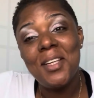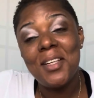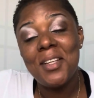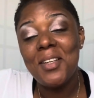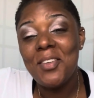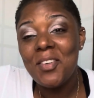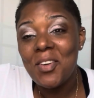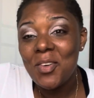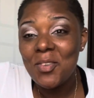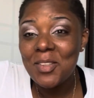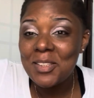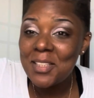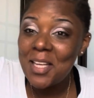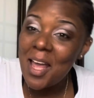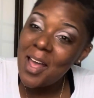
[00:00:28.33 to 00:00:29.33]
you know,
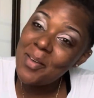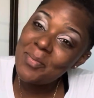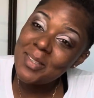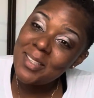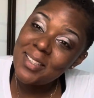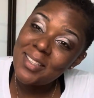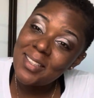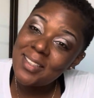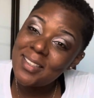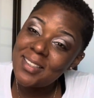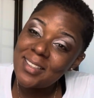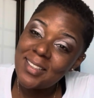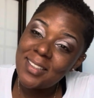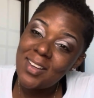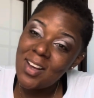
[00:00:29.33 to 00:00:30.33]
what's
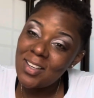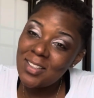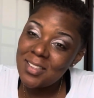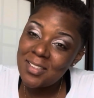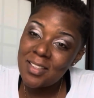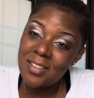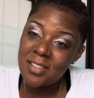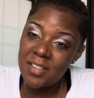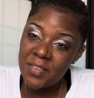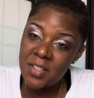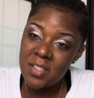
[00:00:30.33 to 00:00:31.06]
happening and all this other stuff.